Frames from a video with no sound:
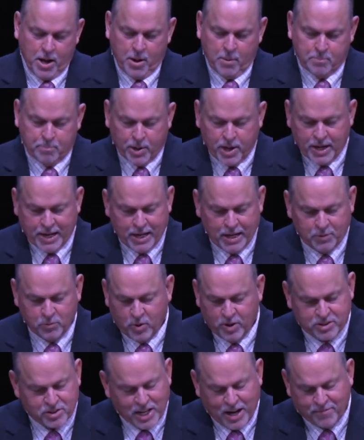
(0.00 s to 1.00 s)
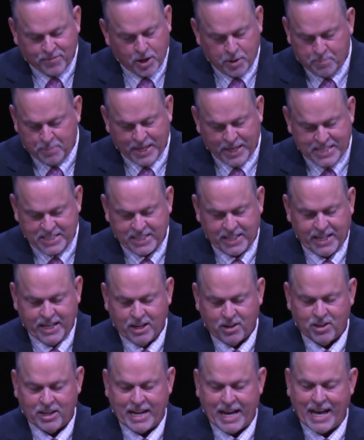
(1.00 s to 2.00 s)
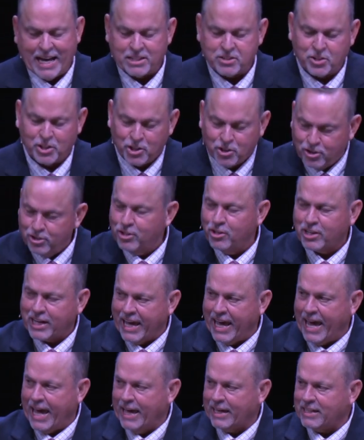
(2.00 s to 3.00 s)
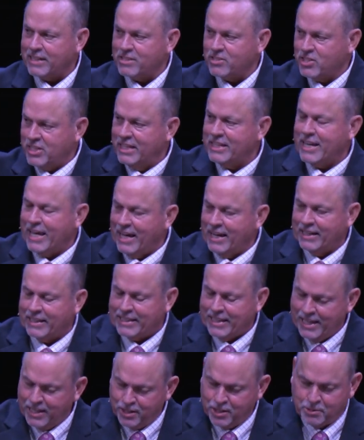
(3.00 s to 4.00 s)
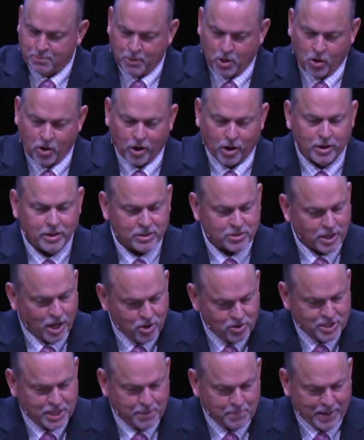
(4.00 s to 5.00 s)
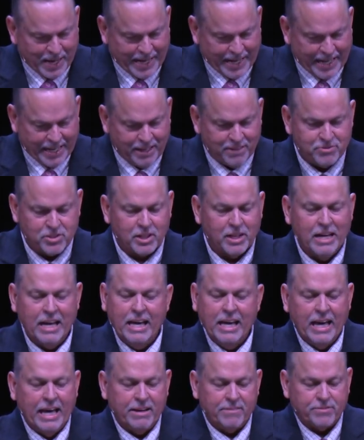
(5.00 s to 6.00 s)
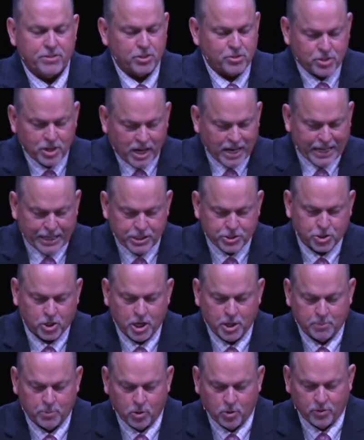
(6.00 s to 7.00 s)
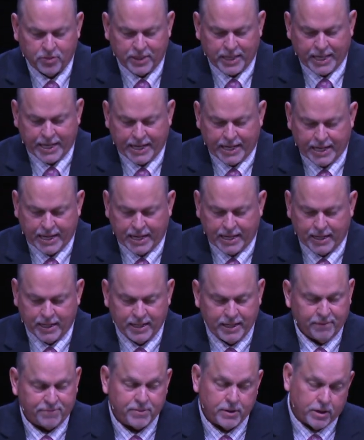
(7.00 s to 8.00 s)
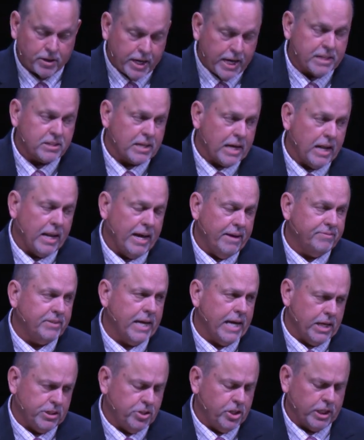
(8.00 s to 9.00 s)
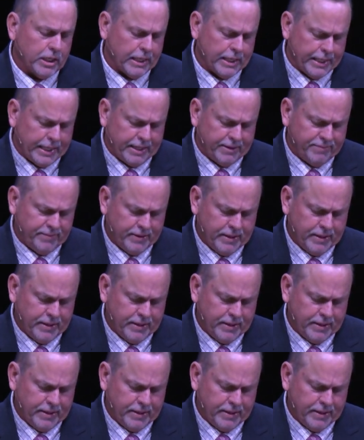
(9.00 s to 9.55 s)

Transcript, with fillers: But well, it's not very busy here tonight, so you and your cat can sit down at the end of the bar, and as long as he behaves, if there's not any trouble, then uh, if there is, I'll have to ask you to leave.